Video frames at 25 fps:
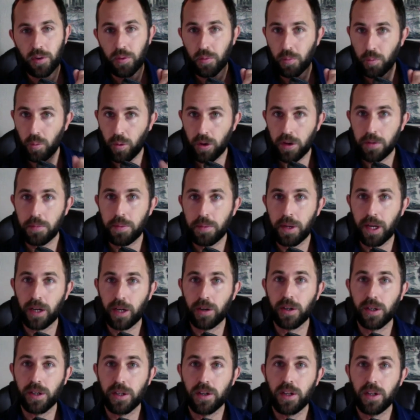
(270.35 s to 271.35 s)
one
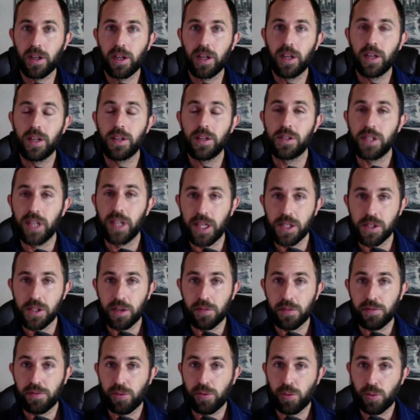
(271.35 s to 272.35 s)
parent signs
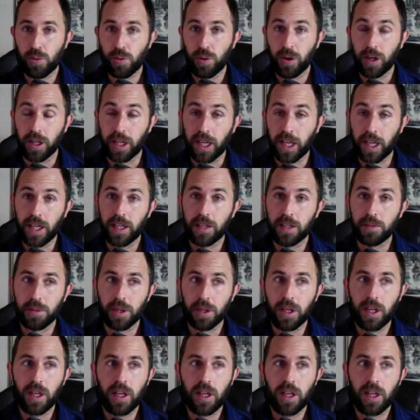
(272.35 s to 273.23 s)
up for a camp,